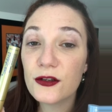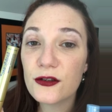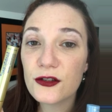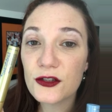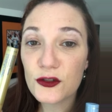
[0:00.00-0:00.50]

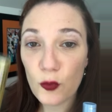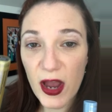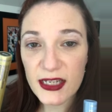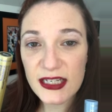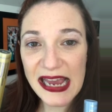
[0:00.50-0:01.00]

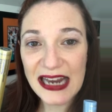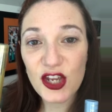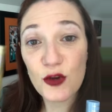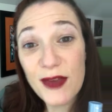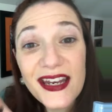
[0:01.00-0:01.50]
sweat and
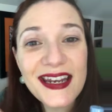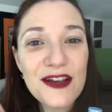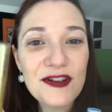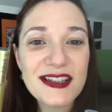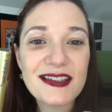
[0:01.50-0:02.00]
humidity
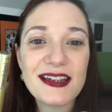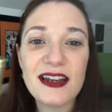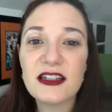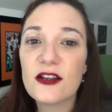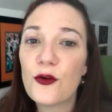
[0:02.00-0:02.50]

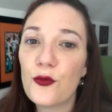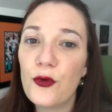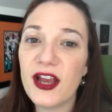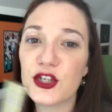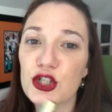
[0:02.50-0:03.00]
resistant,
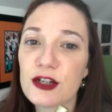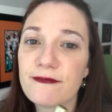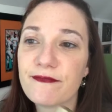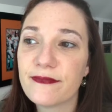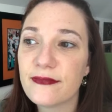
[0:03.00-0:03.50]
which,
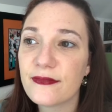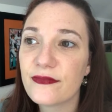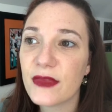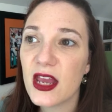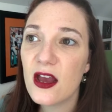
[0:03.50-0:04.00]

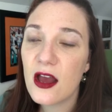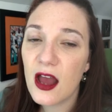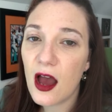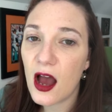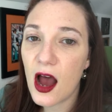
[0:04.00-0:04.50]

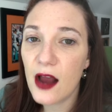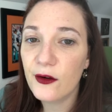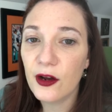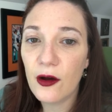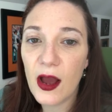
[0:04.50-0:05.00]
I don't
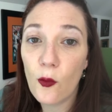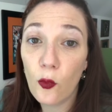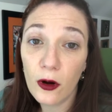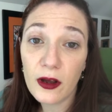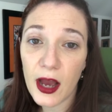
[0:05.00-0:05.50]
know, at
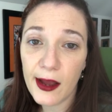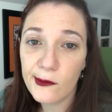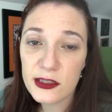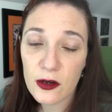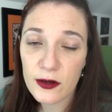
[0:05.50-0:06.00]
work I
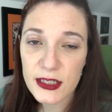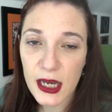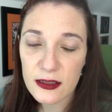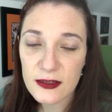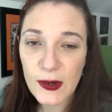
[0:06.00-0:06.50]
was always hot
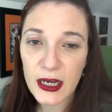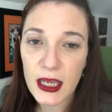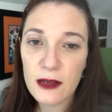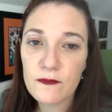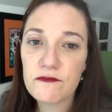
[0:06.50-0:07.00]
and
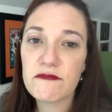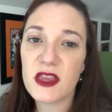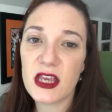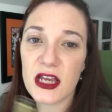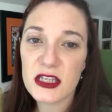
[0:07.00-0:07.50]
sweaty.
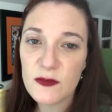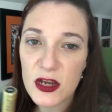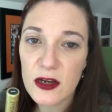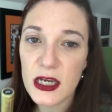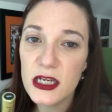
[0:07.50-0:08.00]
You get
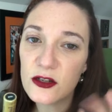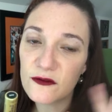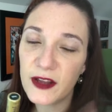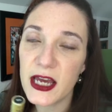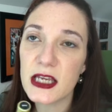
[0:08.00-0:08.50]
smearies or
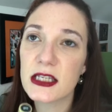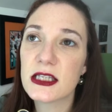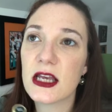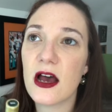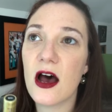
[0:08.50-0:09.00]
flakes,
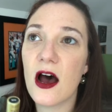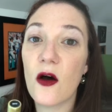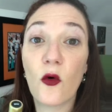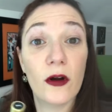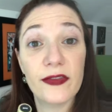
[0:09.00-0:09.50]

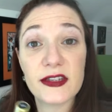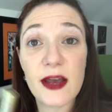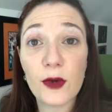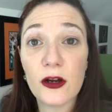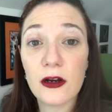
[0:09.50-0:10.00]
or in the
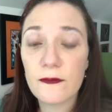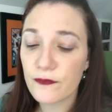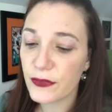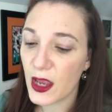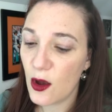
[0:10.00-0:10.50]
summer,
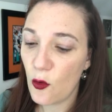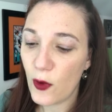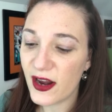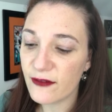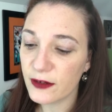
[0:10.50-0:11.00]

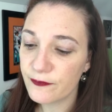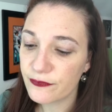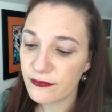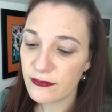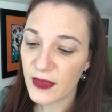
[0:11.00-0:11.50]
whenever.
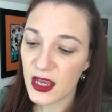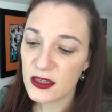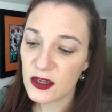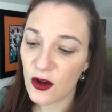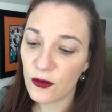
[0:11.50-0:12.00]

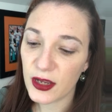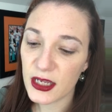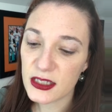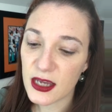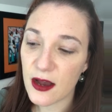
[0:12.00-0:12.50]
So it's